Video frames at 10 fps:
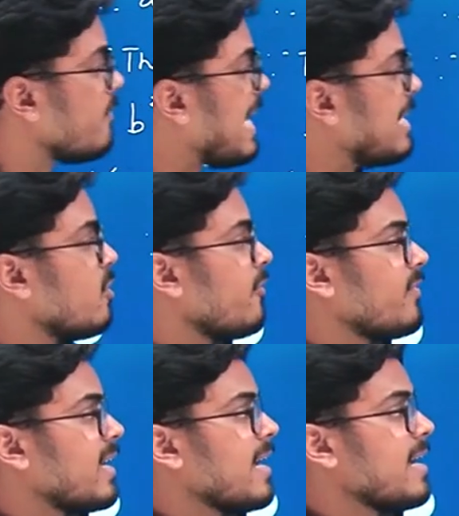the value
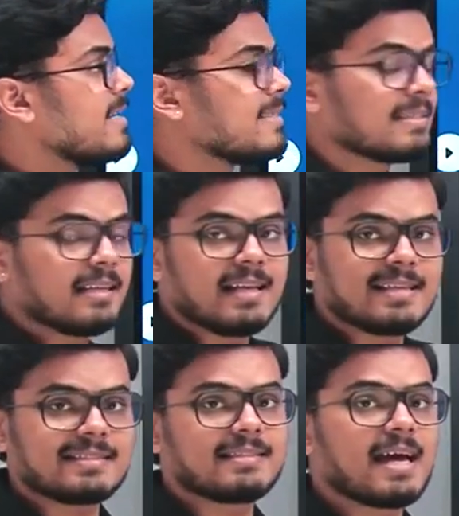of k is
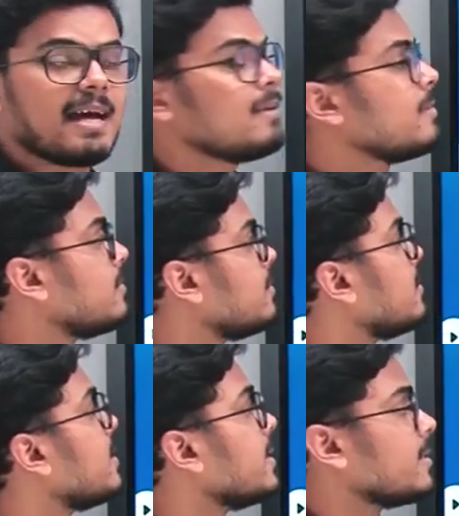less than
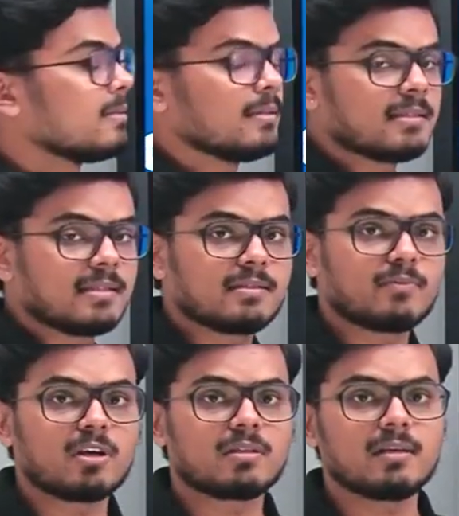3. This is
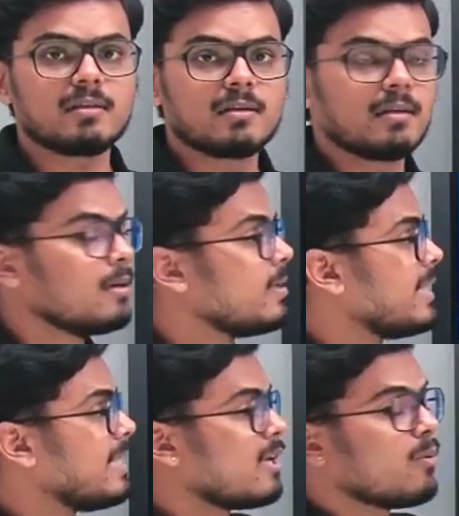what the
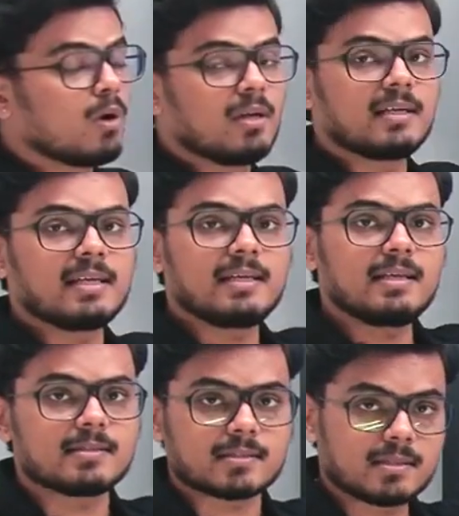inequality
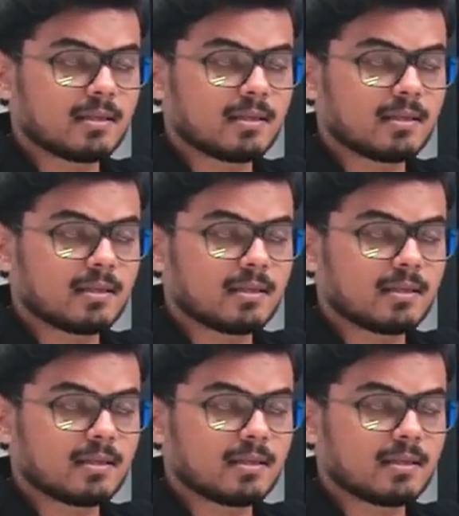is.